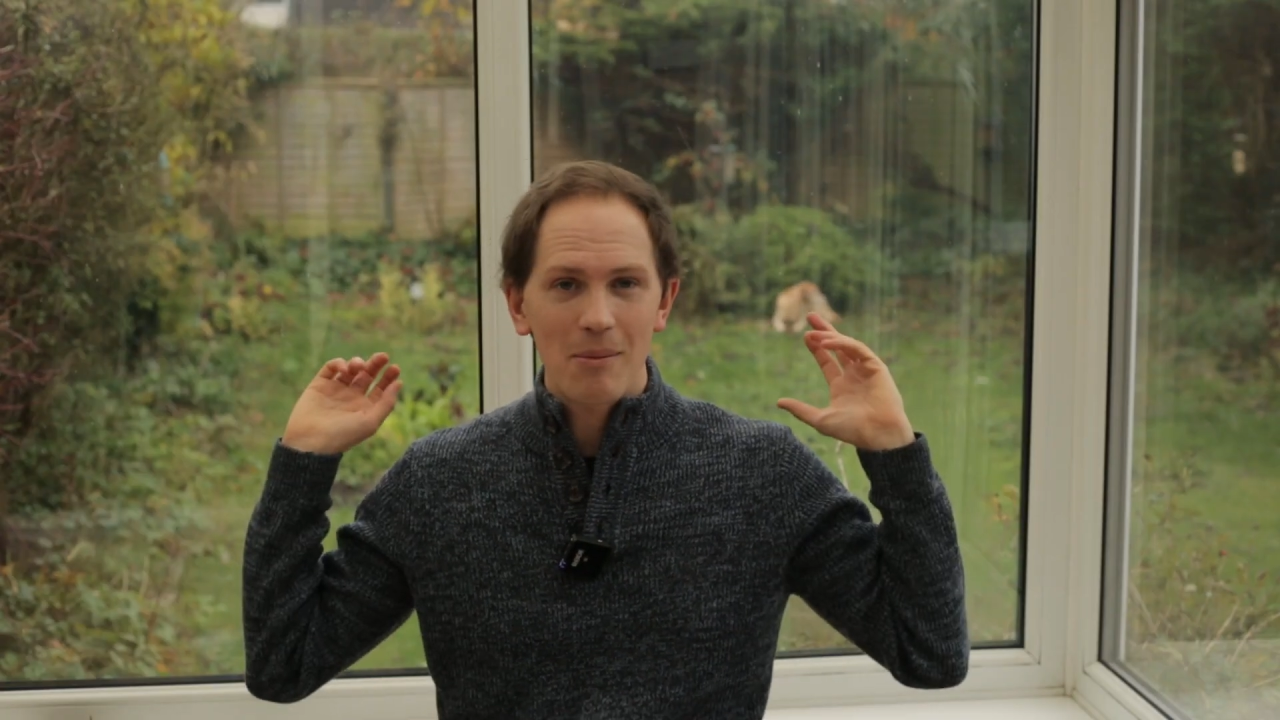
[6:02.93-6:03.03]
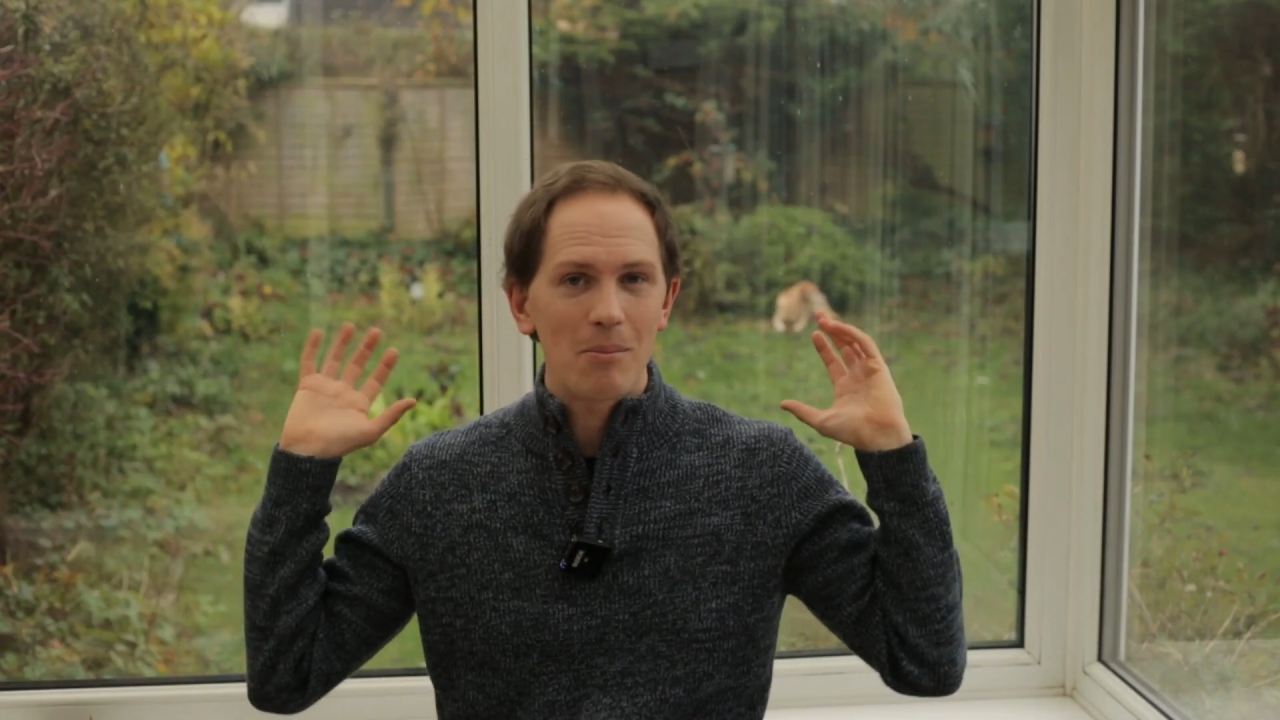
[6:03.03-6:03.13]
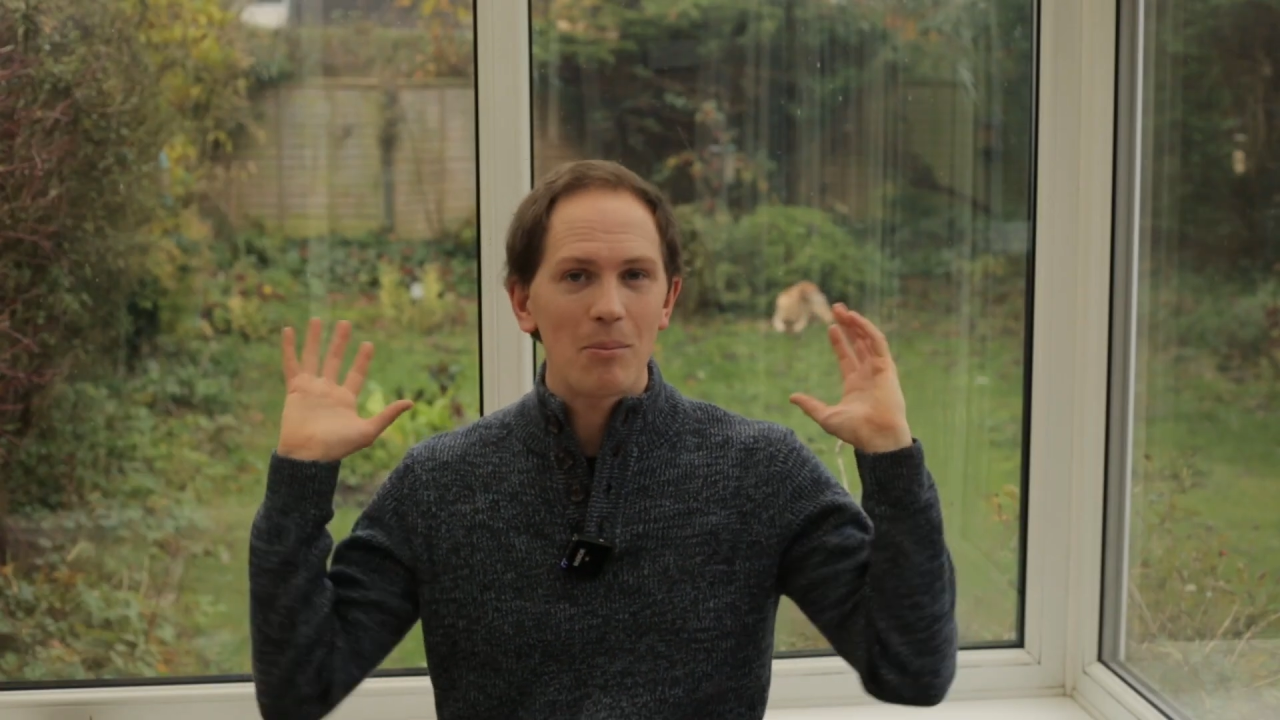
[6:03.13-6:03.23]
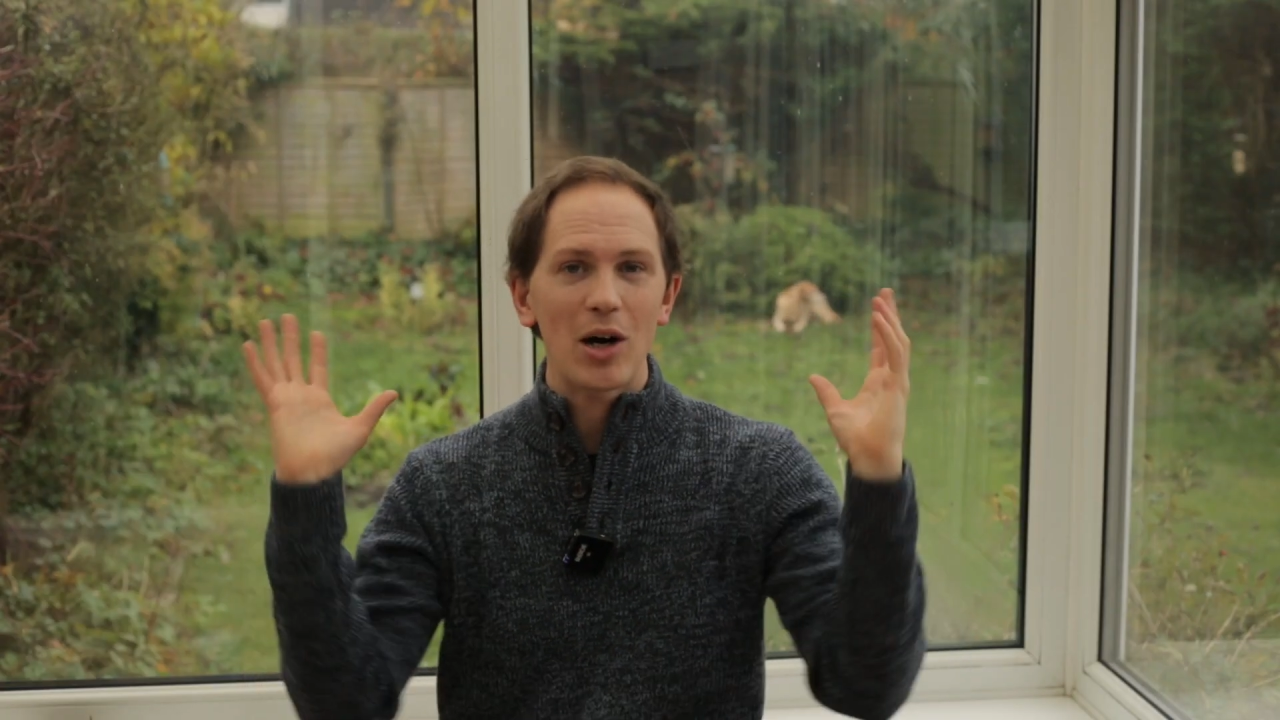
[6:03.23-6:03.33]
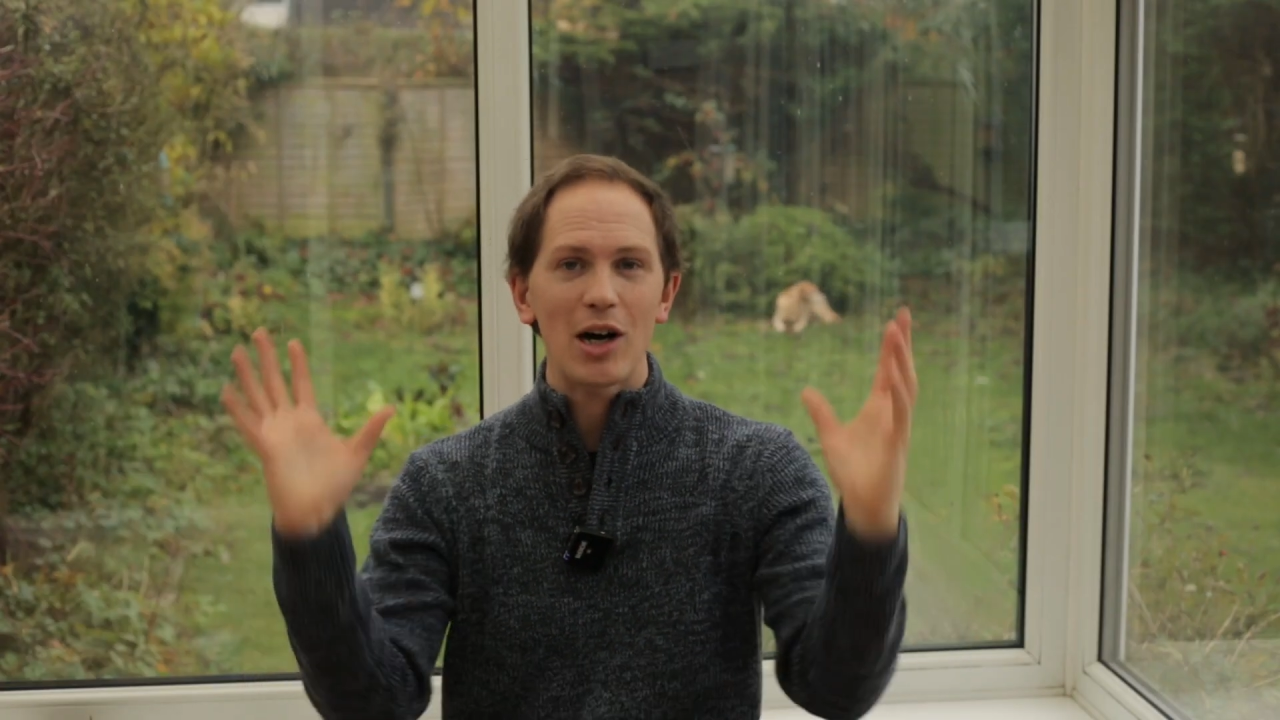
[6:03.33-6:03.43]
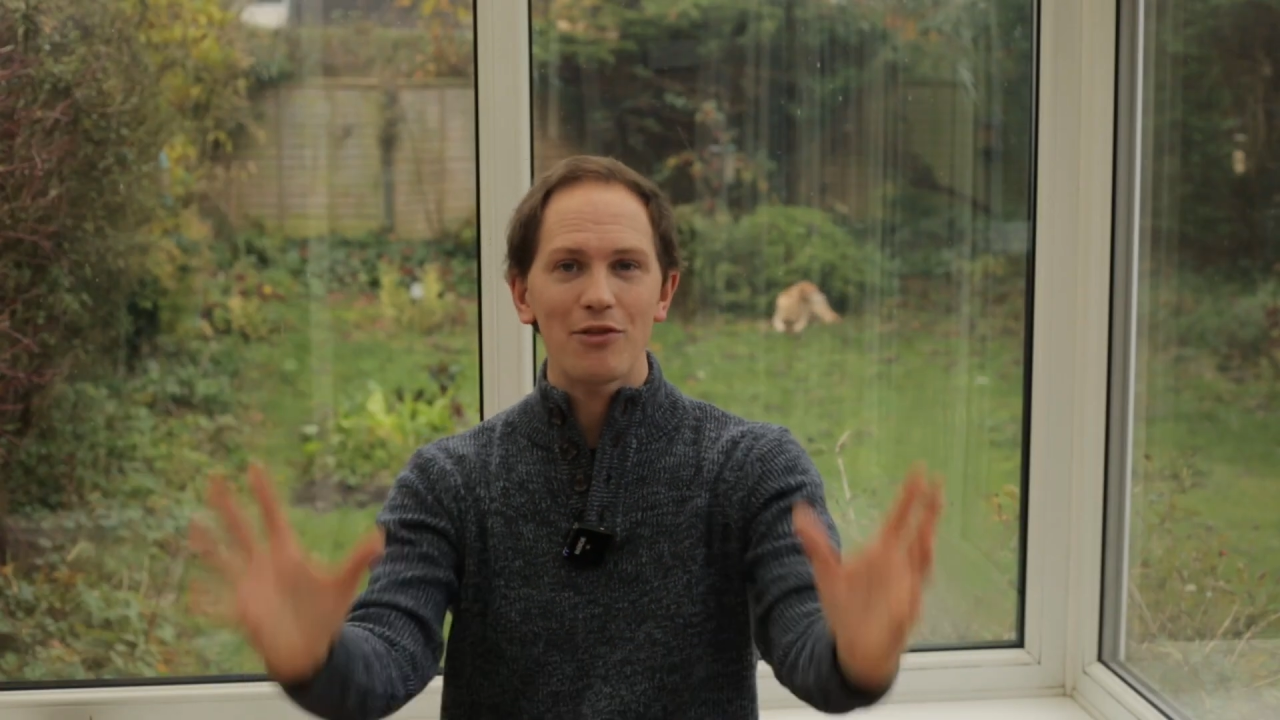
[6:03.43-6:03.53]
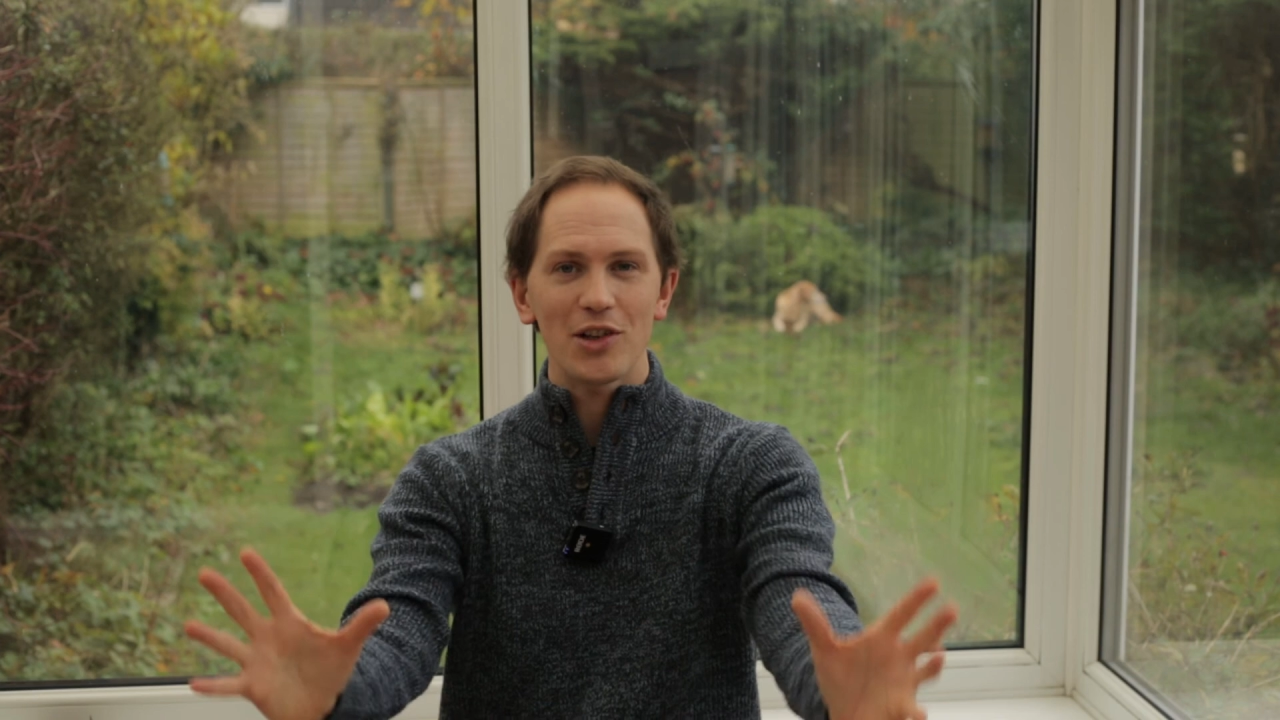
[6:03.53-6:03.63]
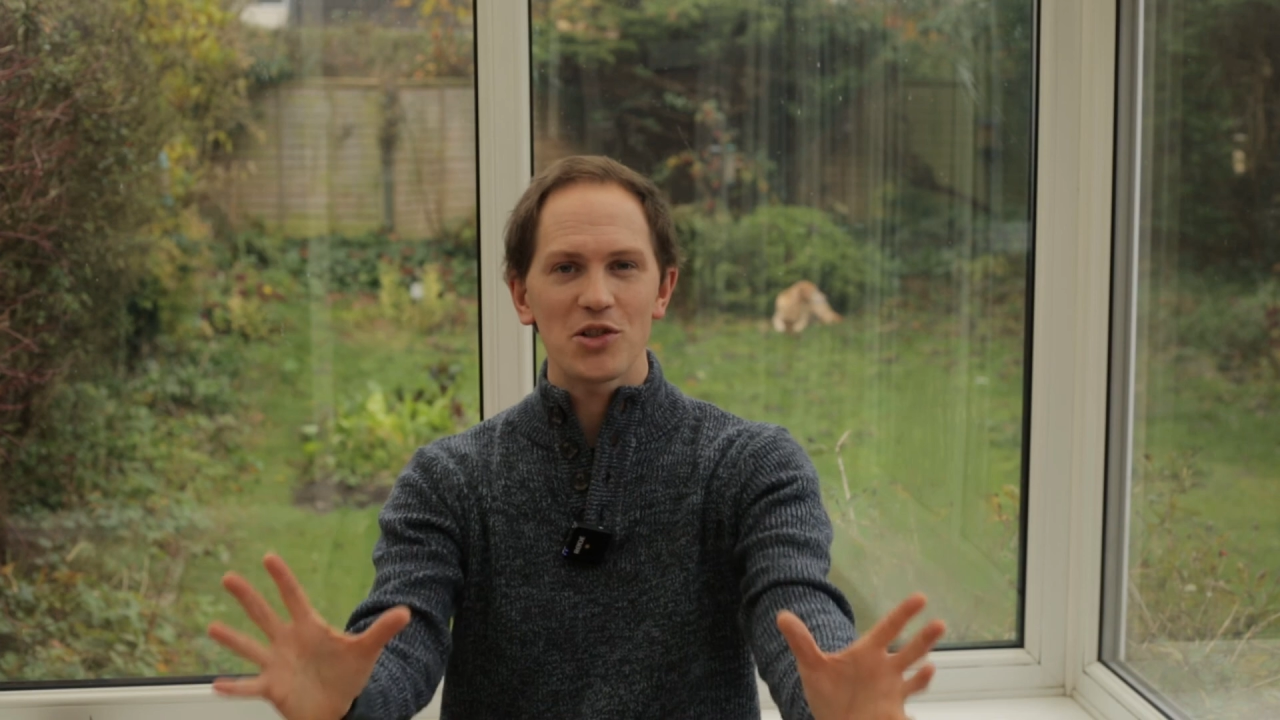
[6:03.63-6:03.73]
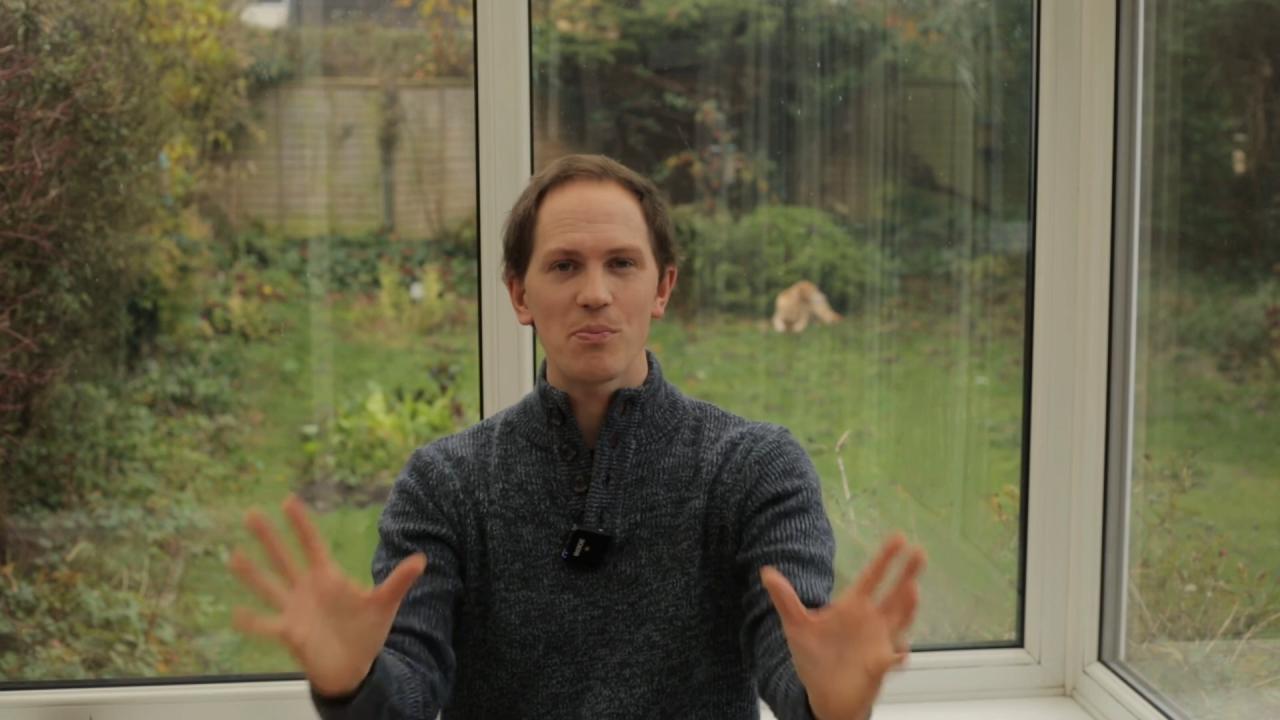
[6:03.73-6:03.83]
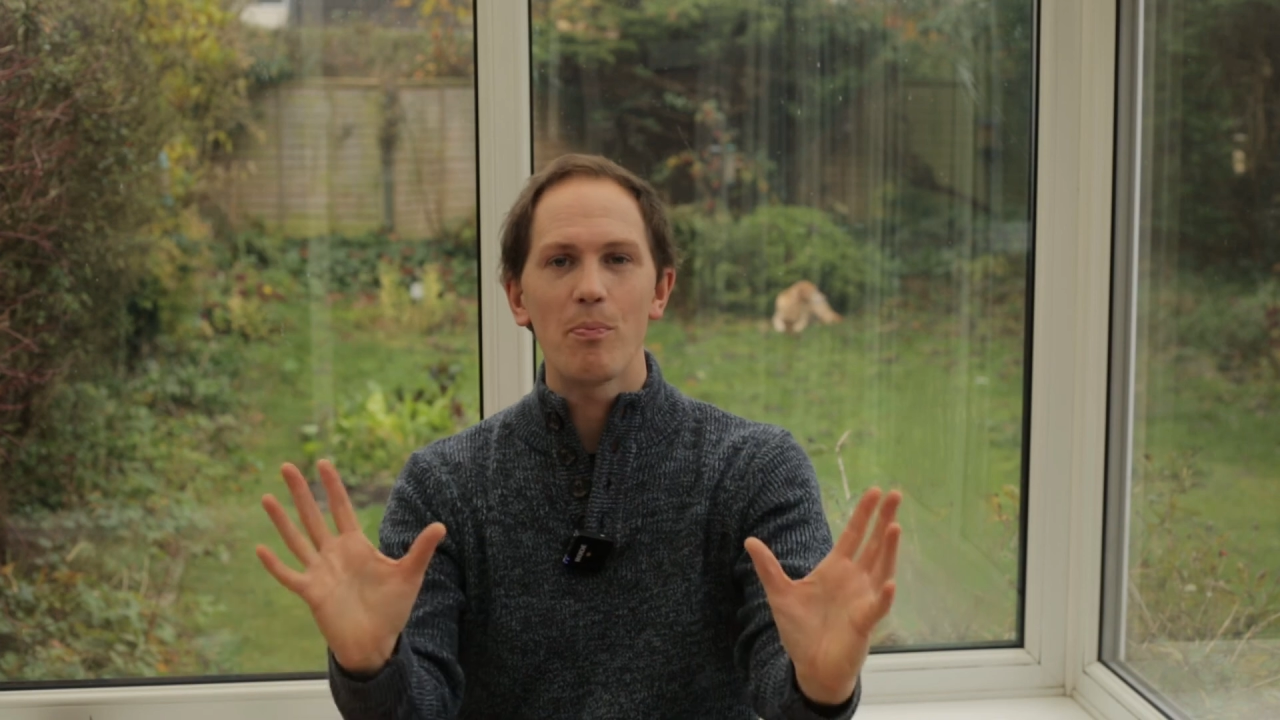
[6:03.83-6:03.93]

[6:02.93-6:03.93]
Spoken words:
marvelous